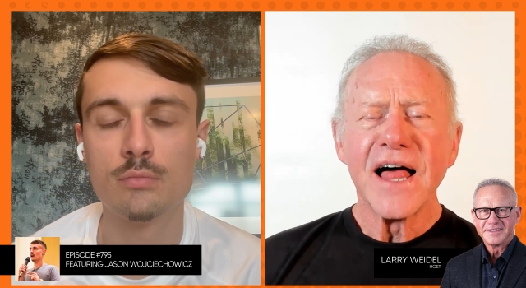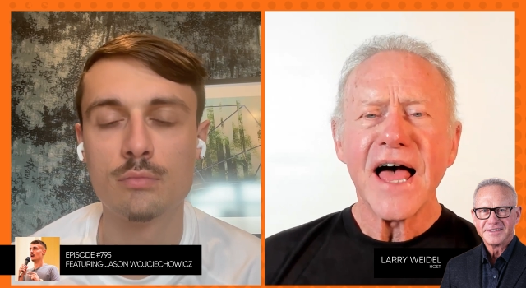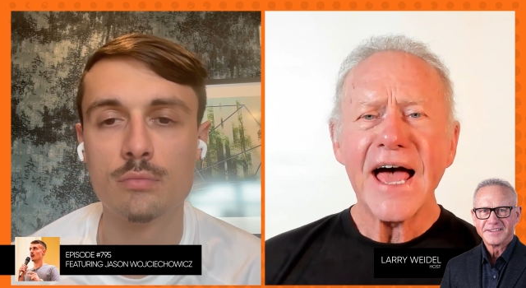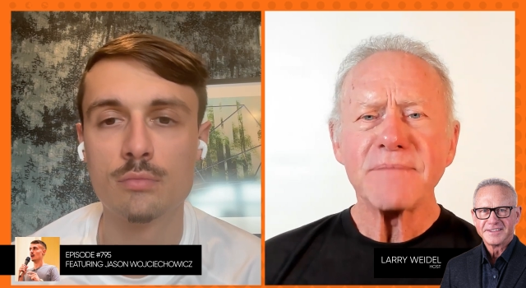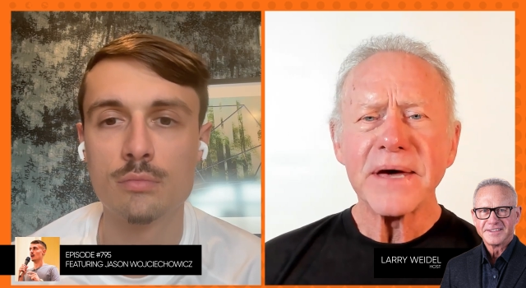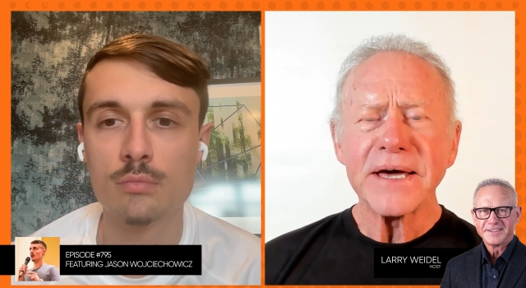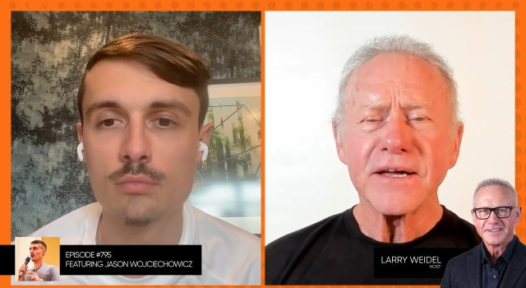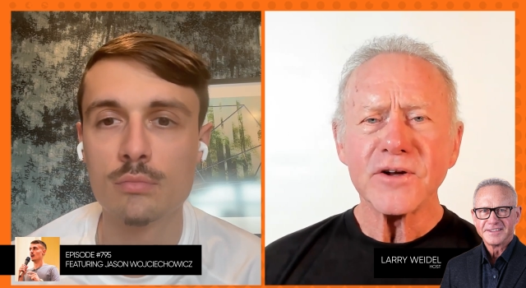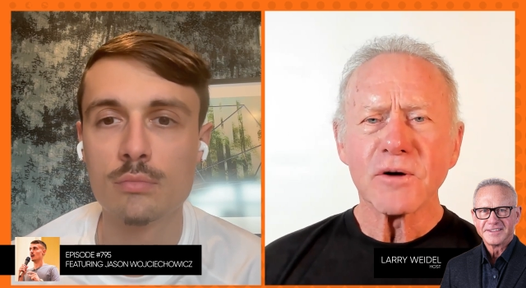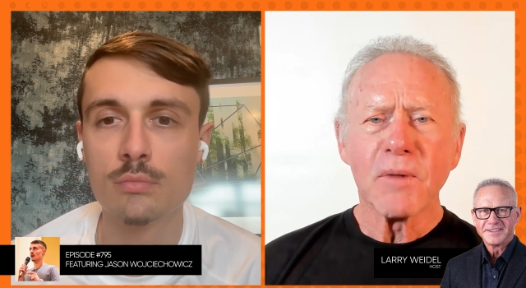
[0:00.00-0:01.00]
Speaker 1: at
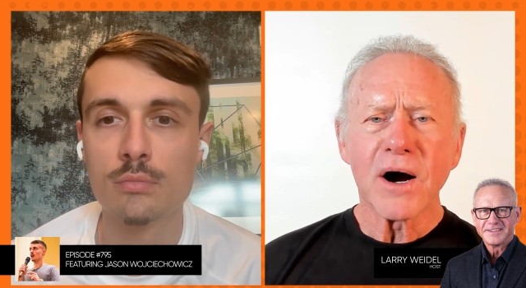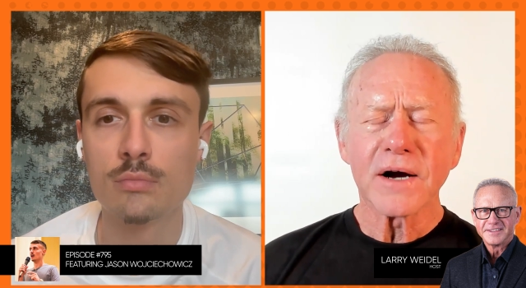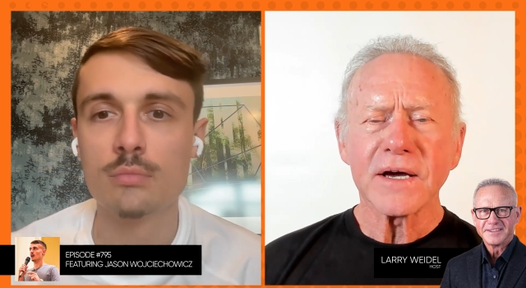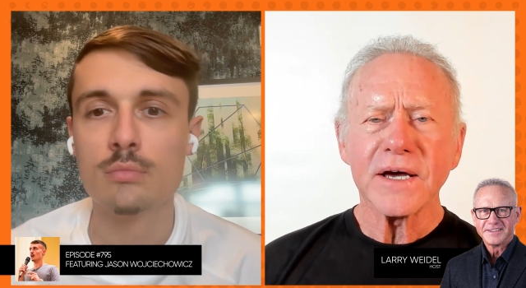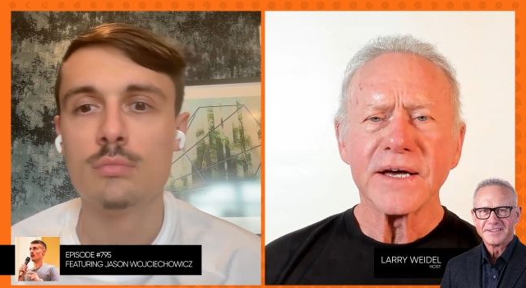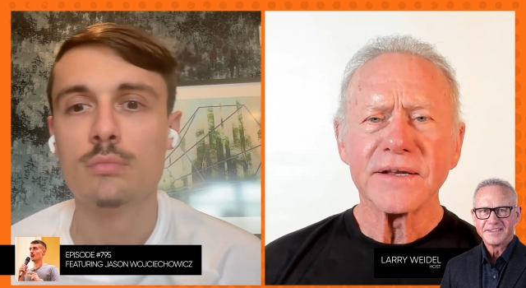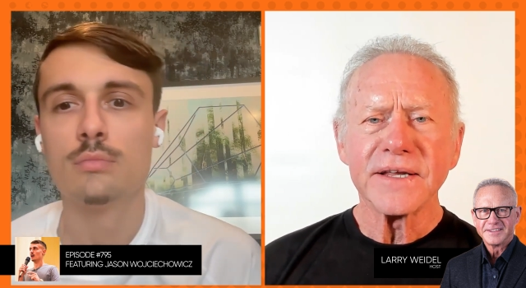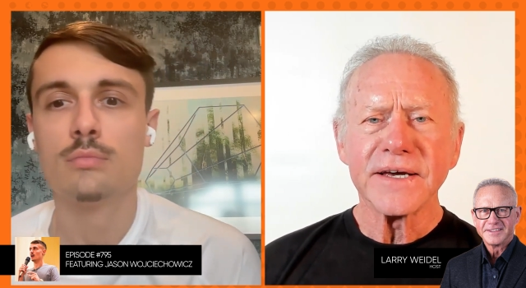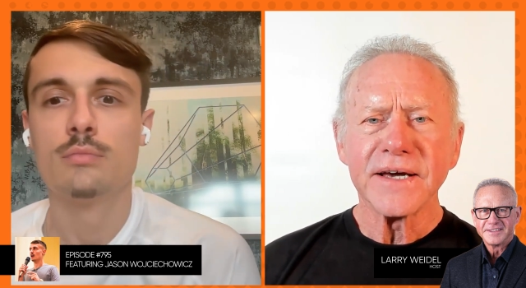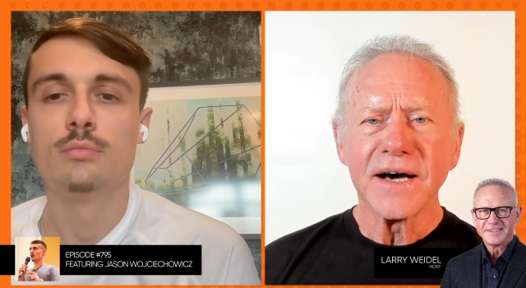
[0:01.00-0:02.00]
making your mark in
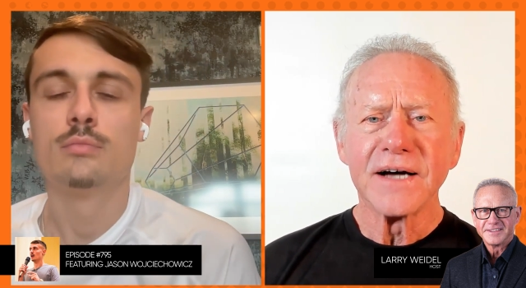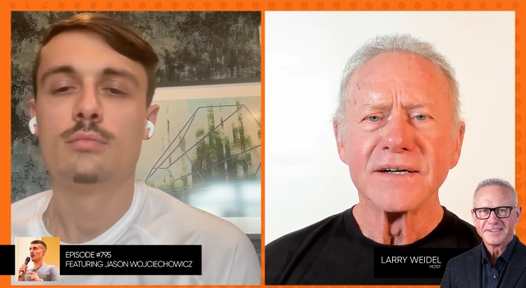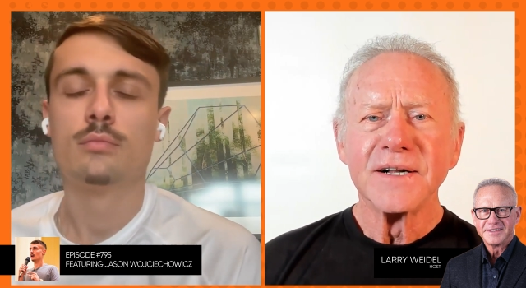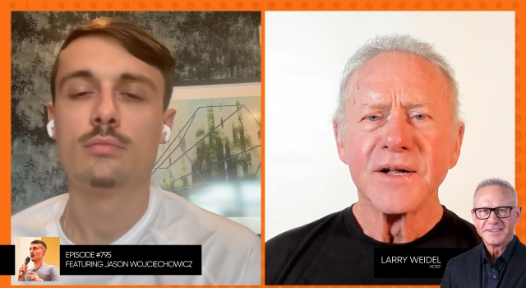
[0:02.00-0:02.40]
the, uh,